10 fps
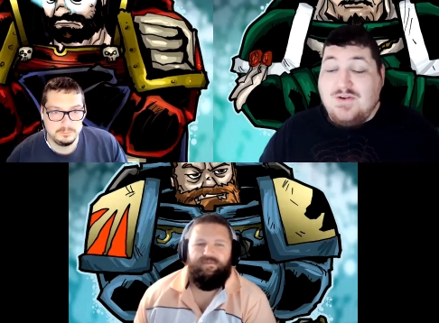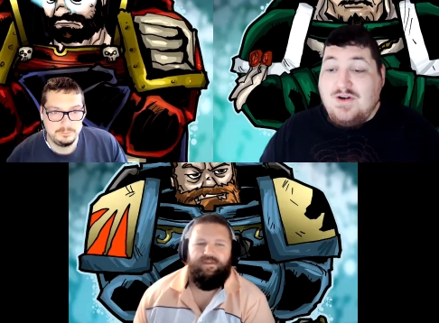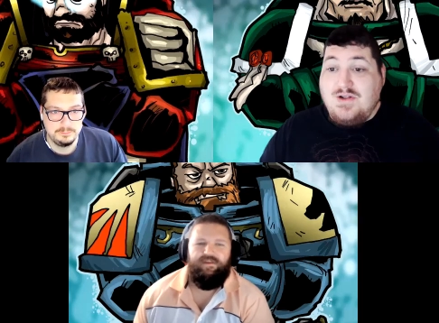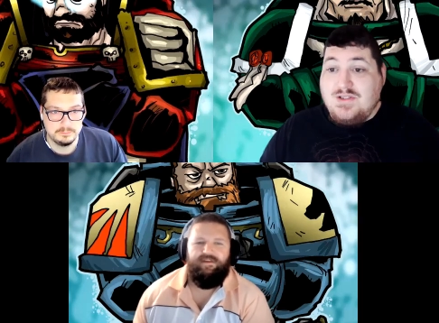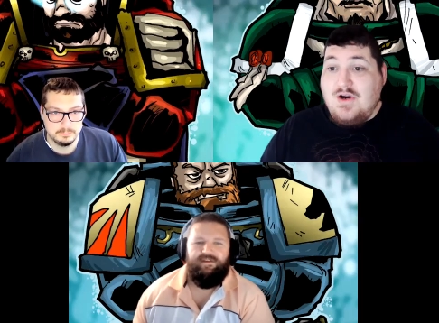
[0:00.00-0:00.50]

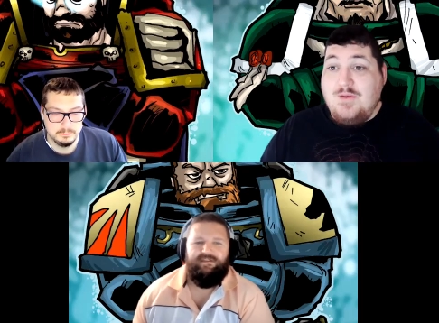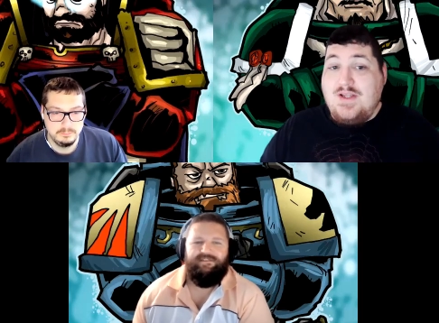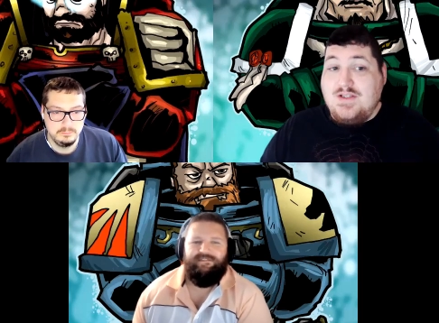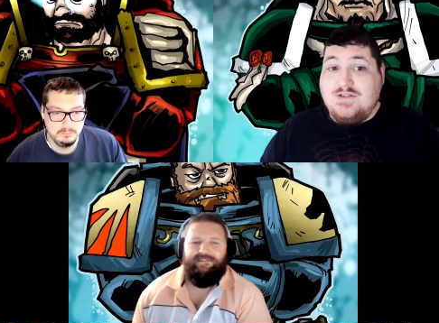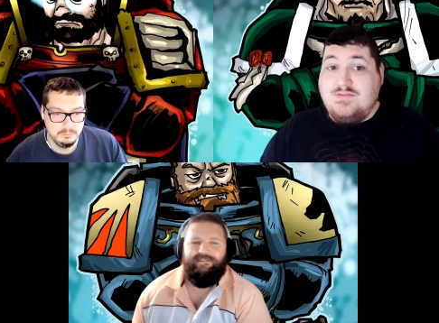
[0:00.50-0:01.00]
Speaker 1: Cults army
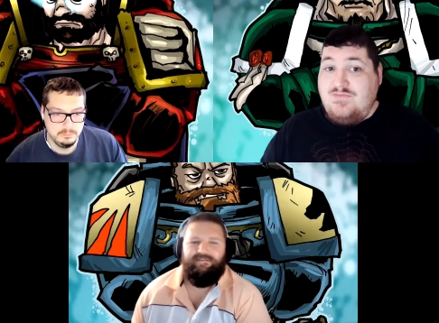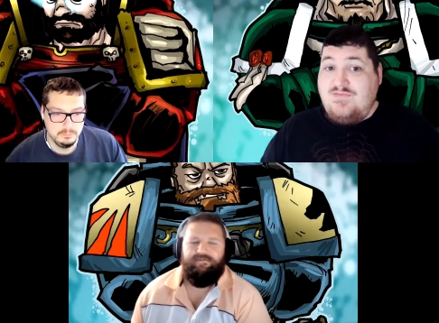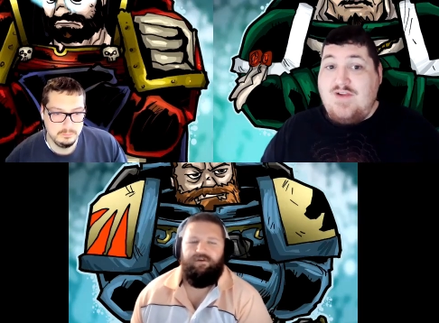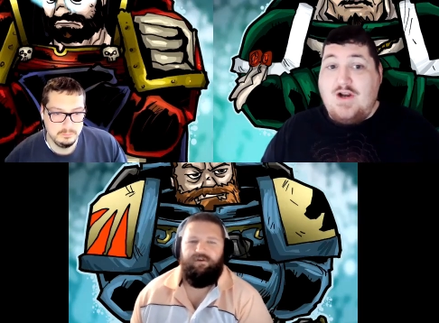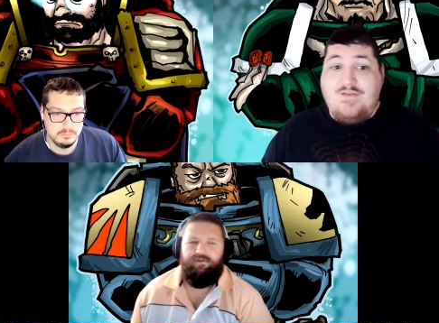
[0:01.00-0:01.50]
is
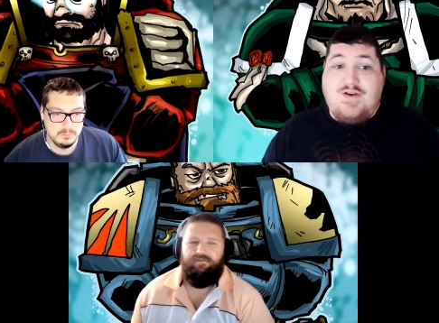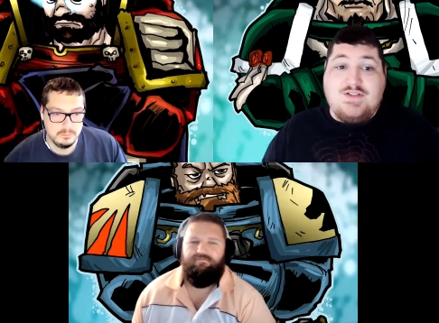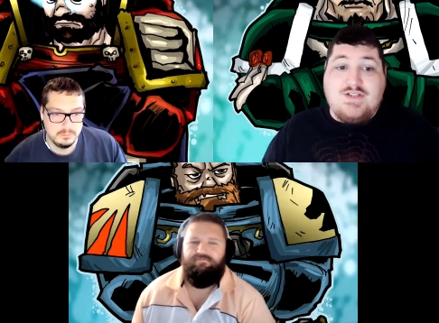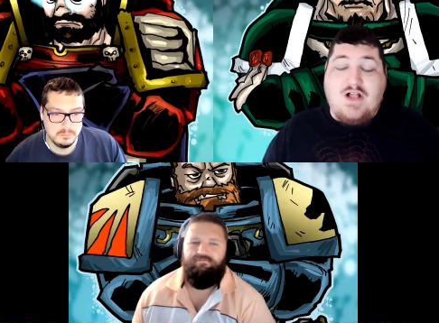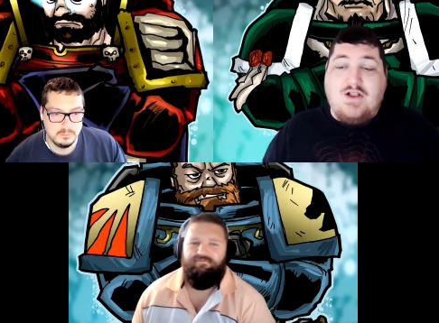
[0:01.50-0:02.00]
very, very
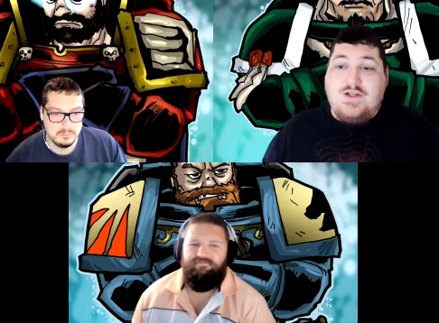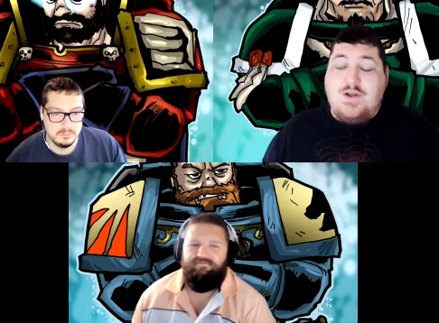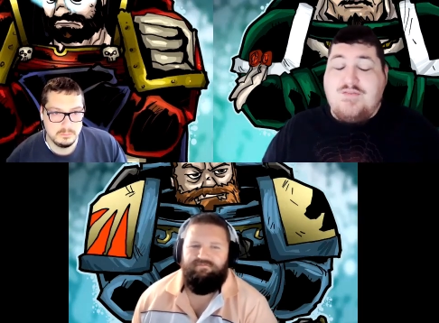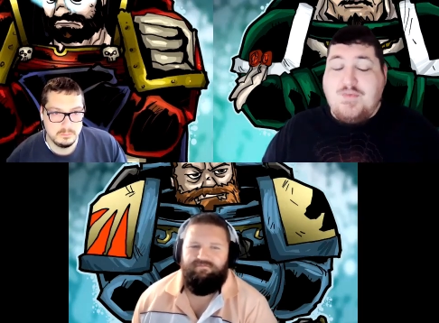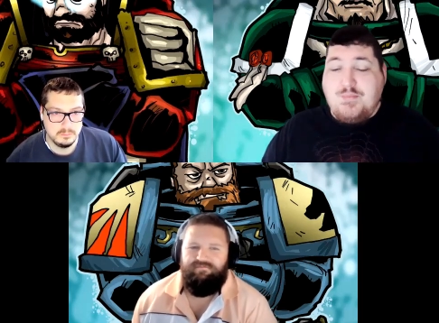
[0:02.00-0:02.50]
solid.
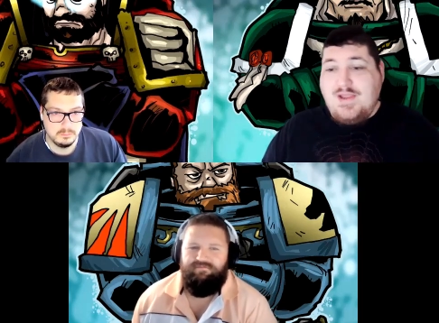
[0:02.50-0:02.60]
You have to